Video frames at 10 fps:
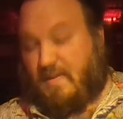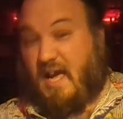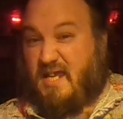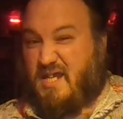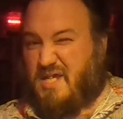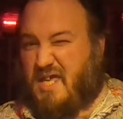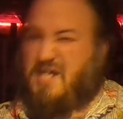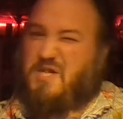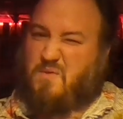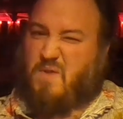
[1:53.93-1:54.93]
I
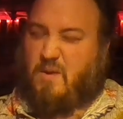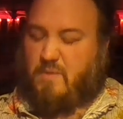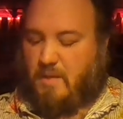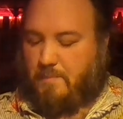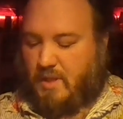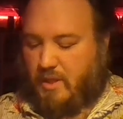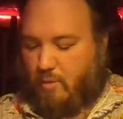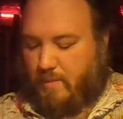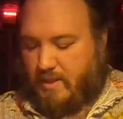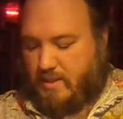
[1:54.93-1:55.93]
decided to round up a
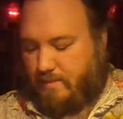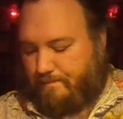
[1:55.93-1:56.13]
little bit.